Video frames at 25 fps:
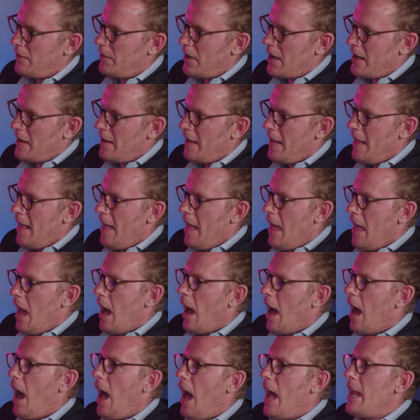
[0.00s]
right?
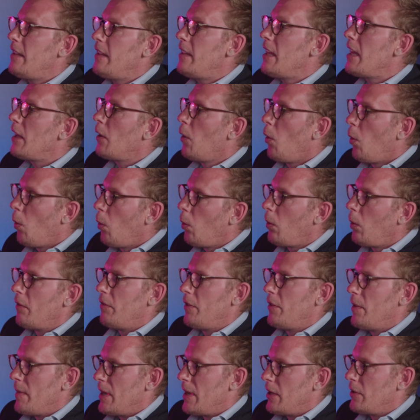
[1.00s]
I think all
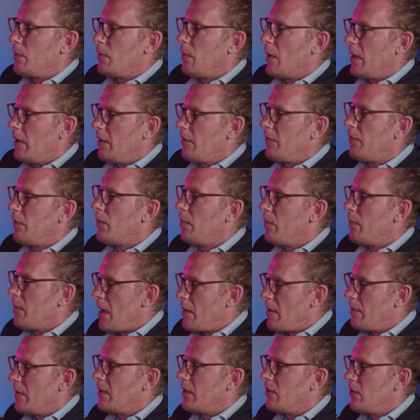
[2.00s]
of the most wonderful
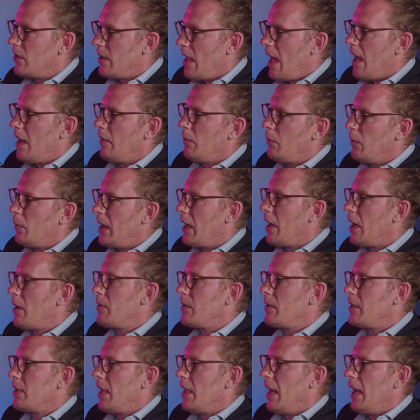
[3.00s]
moments that, when I
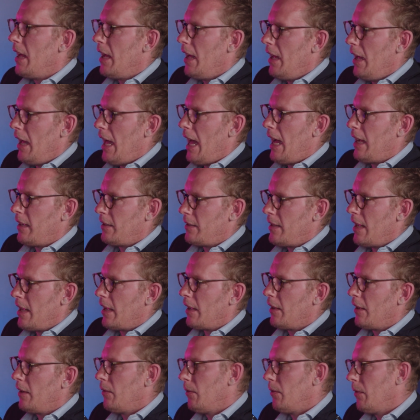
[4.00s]
was
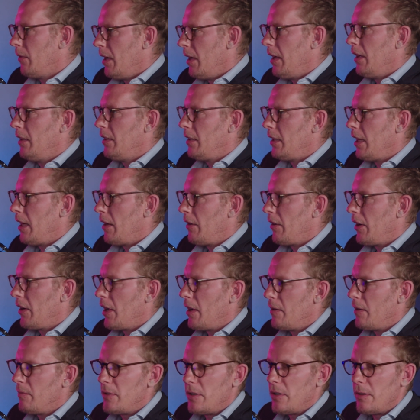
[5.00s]
acting, or you know, and I
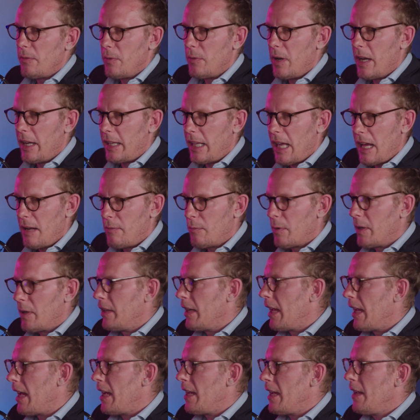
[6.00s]
hope to again
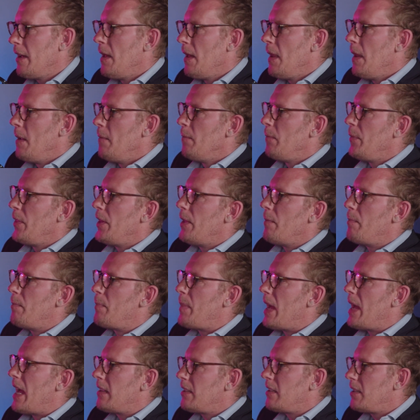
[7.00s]
one day, the
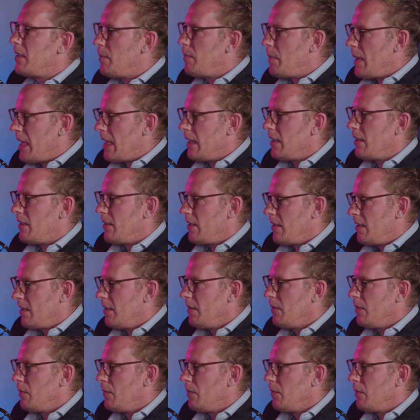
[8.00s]
best bits